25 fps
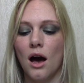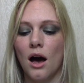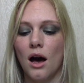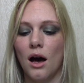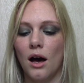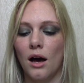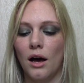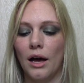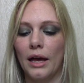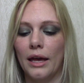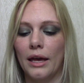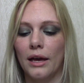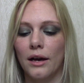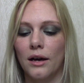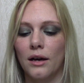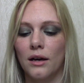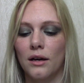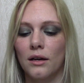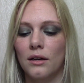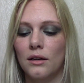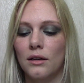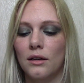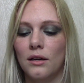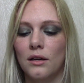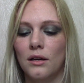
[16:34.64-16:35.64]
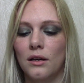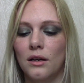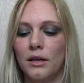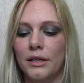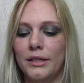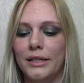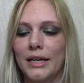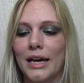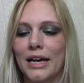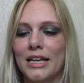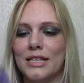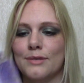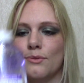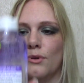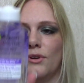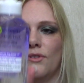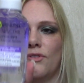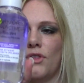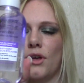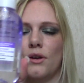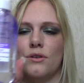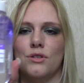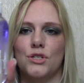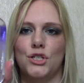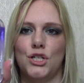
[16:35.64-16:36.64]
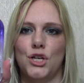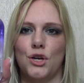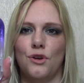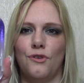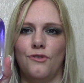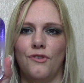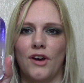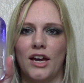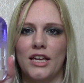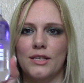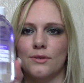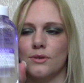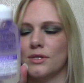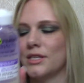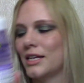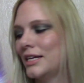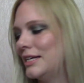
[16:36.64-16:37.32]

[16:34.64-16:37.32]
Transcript: yeah, it's one of those 2-phase ones.